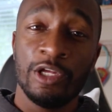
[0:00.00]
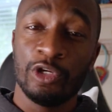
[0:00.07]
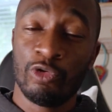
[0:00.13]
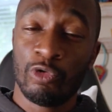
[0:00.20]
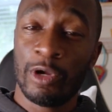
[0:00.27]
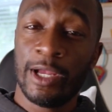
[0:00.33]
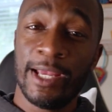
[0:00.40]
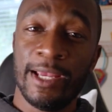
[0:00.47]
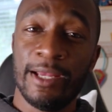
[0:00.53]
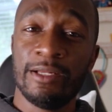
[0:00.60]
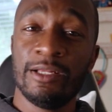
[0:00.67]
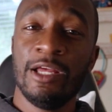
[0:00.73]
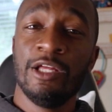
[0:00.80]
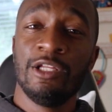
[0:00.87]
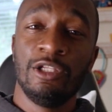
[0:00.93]

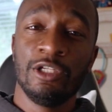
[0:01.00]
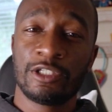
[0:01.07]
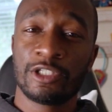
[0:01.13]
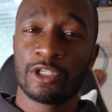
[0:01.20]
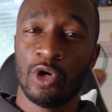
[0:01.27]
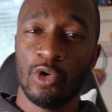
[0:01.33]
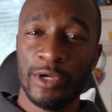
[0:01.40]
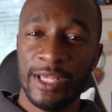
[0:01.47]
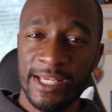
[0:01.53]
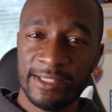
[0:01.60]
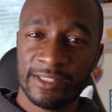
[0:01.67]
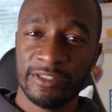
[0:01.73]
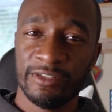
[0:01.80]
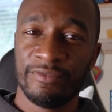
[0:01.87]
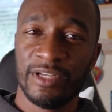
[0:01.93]
grade looks
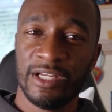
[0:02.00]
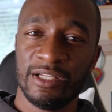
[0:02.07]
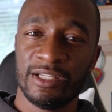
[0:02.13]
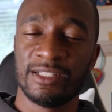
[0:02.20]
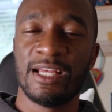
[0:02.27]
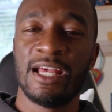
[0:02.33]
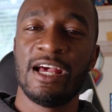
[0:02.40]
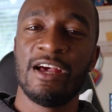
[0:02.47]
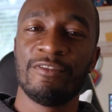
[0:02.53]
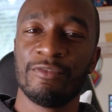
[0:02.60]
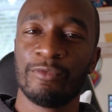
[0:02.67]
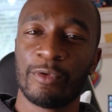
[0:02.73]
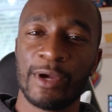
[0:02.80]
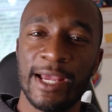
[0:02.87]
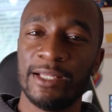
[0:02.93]
cohesive and it doesn't have
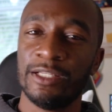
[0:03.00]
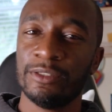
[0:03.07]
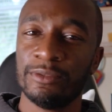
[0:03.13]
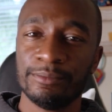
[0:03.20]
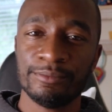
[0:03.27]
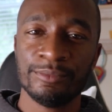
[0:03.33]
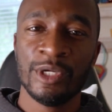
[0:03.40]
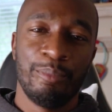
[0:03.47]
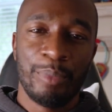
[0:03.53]
random